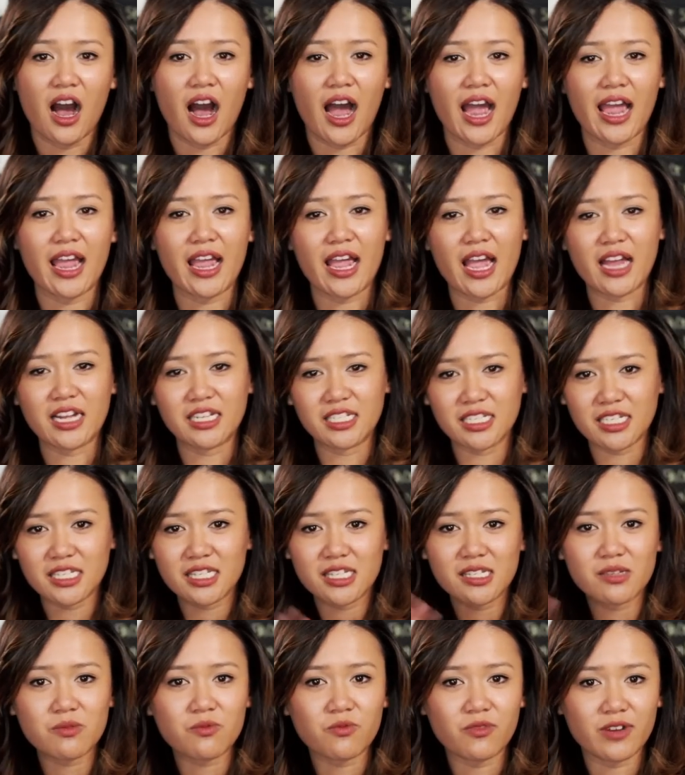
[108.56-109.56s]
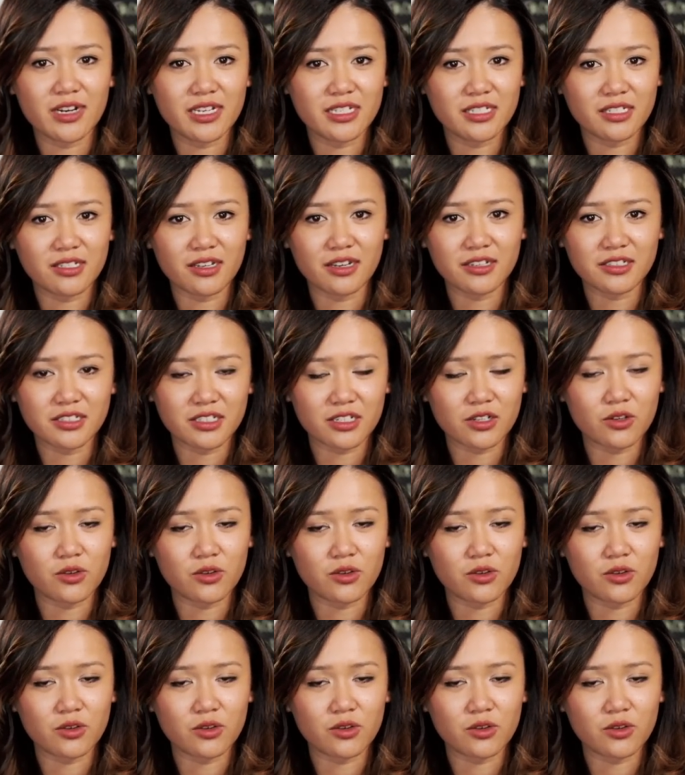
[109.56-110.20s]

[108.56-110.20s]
I did some research, and